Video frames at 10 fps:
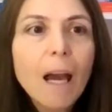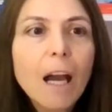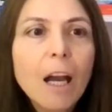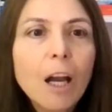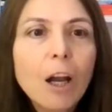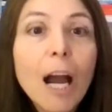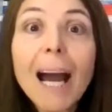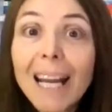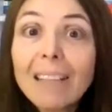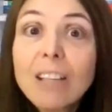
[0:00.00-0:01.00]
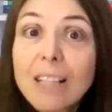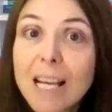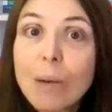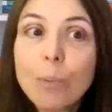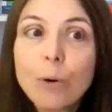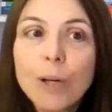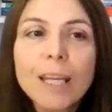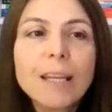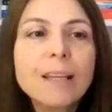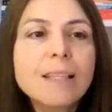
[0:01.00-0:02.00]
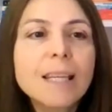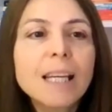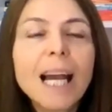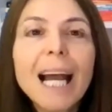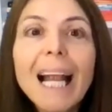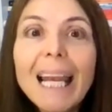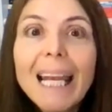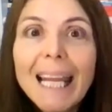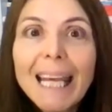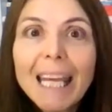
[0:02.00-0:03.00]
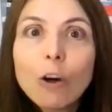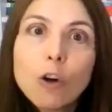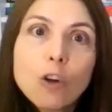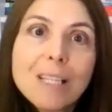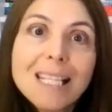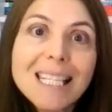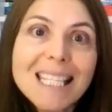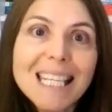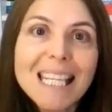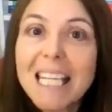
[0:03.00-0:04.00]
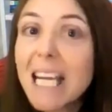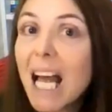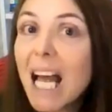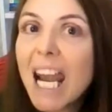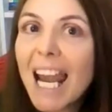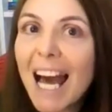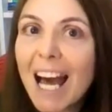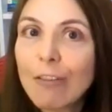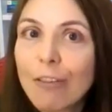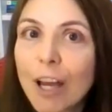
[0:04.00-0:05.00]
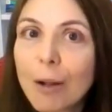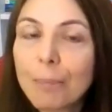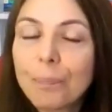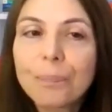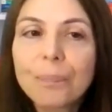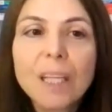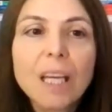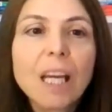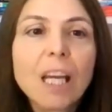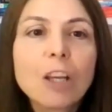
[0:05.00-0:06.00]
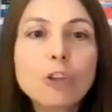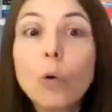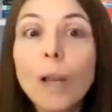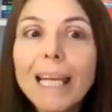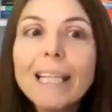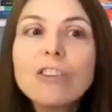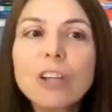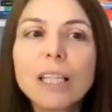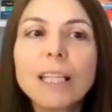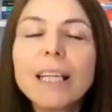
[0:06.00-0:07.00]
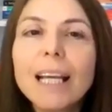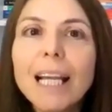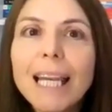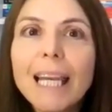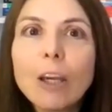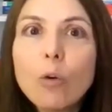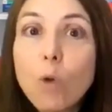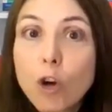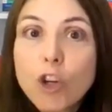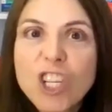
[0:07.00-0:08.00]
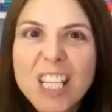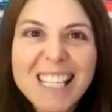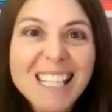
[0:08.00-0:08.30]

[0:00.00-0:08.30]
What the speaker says: Another example is Leo si lava. So literally, Leo washes